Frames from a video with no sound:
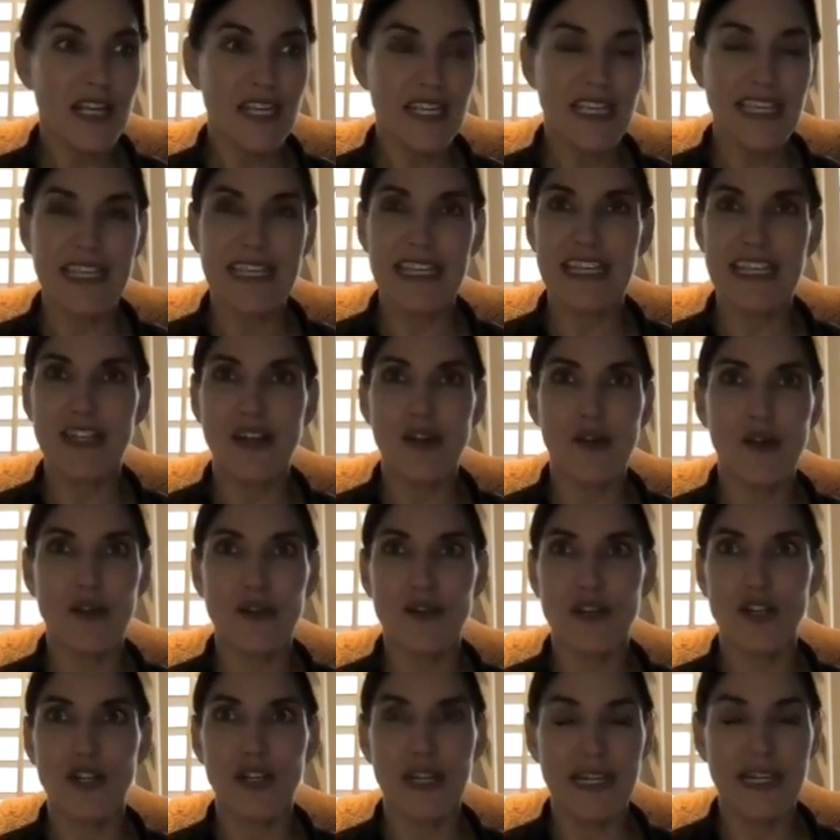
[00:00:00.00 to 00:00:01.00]
getting all
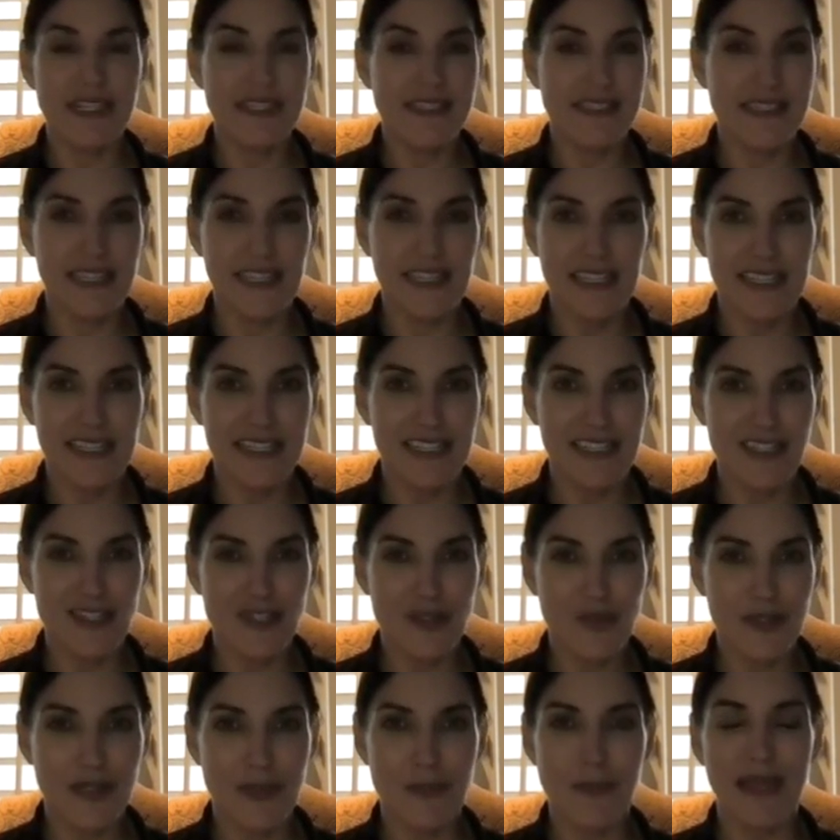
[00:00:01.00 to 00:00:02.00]
crazy and
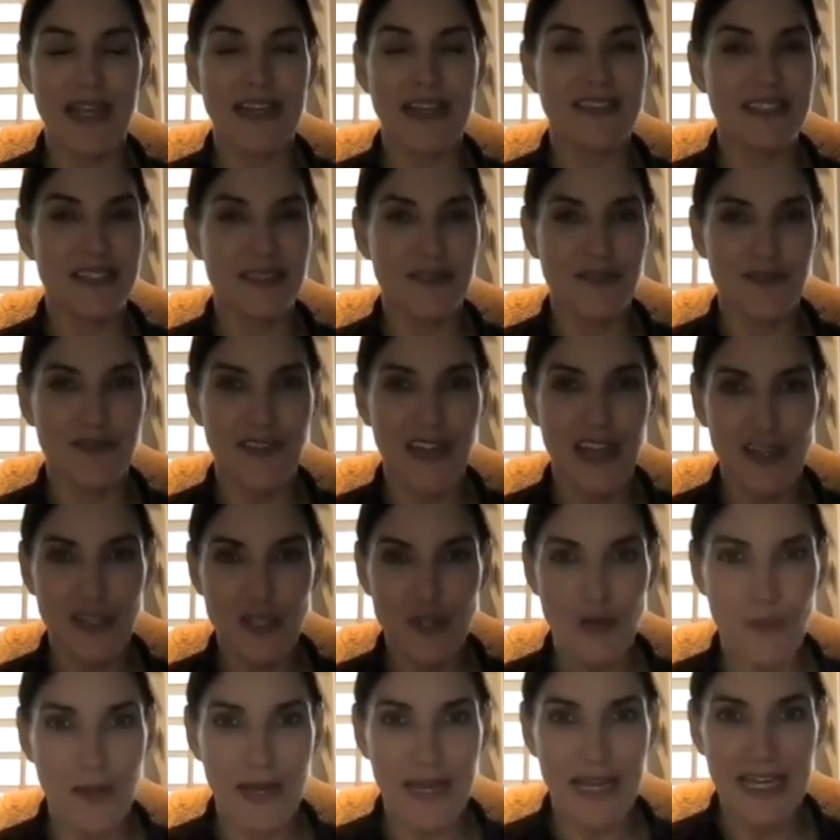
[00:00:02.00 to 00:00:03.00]
doing a massive value
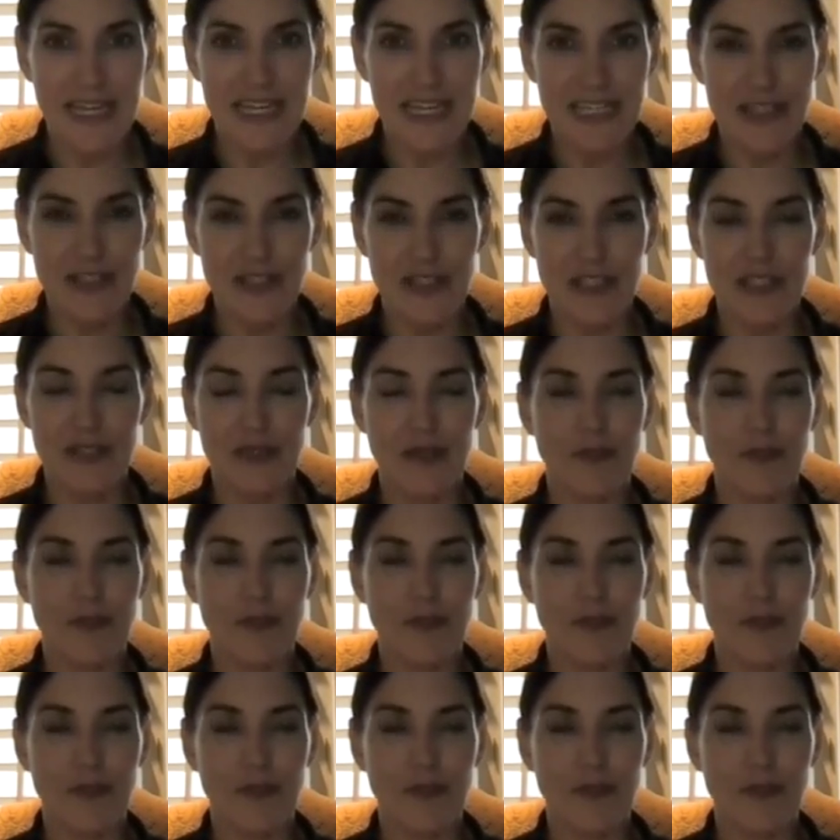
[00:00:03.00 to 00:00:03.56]
add or